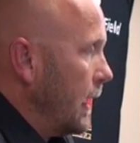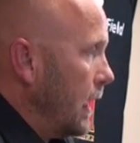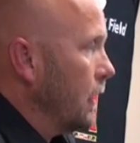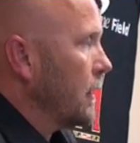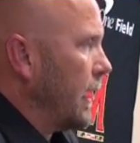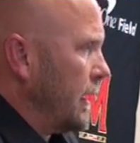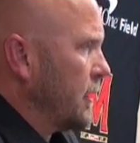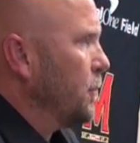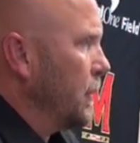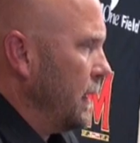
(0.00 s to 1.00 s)
I look at it
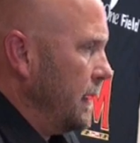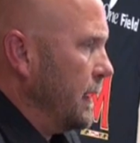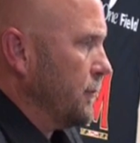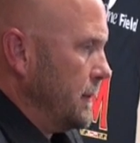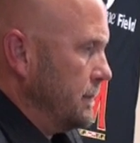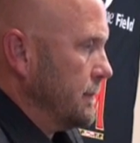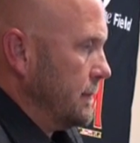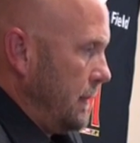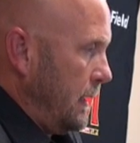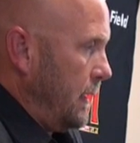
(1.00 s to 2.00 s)
completely different.
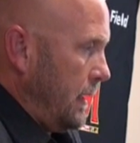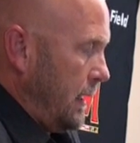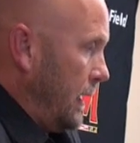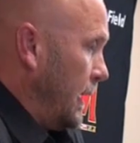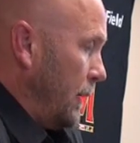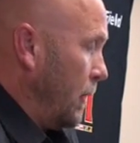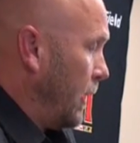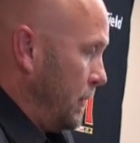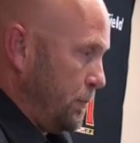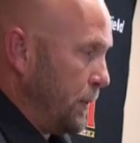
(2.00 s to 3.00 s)
And again, I
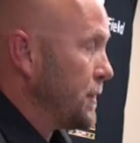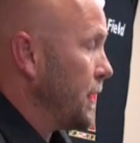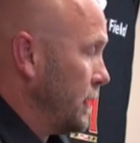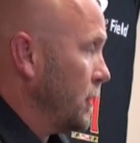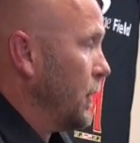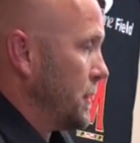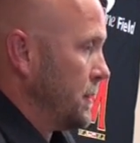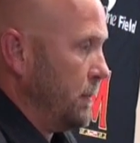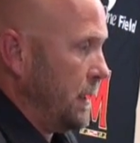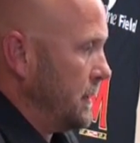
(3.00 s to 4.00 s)
appreciate the
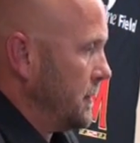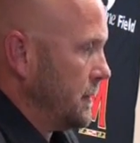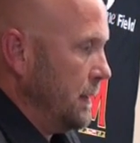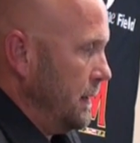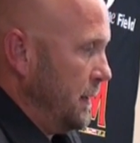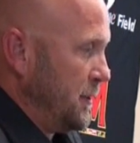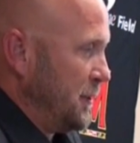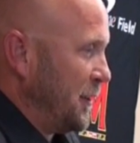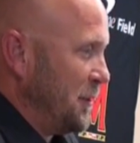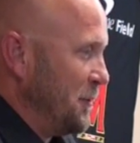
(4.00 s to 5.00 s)
question, but this
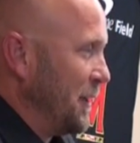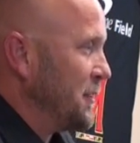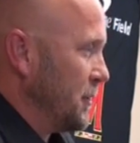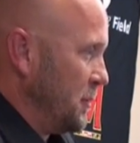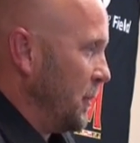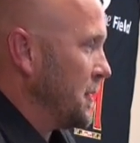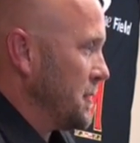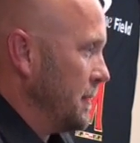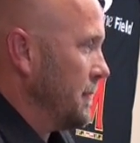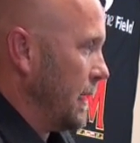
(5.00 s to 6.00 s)
is a unique
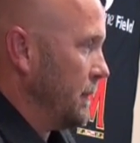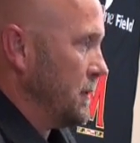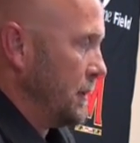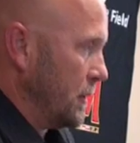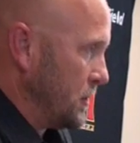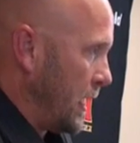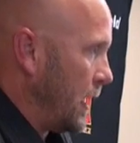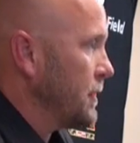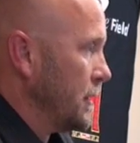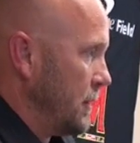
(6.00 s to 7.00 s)
situation. Obviously, it's a
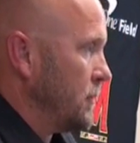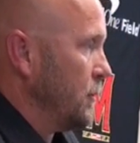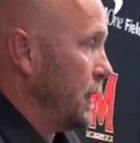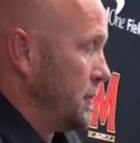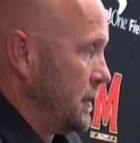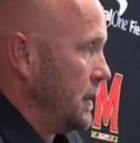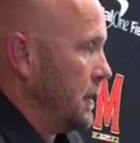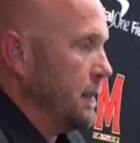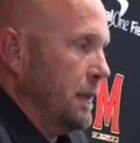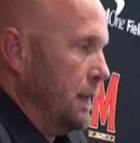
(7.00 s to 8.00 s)
challenging situation,
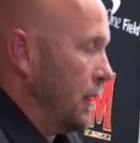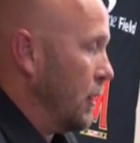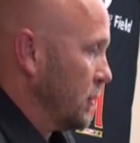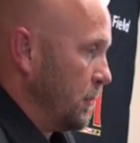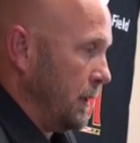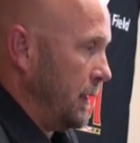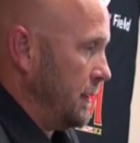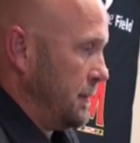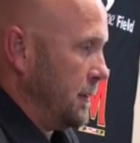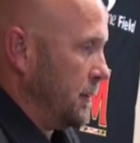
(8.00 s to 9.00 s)
and ultimately,
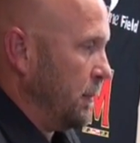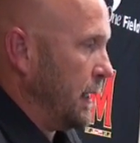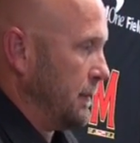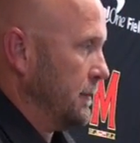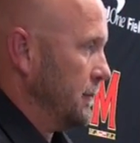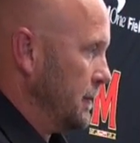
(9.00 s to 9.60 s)
it's still about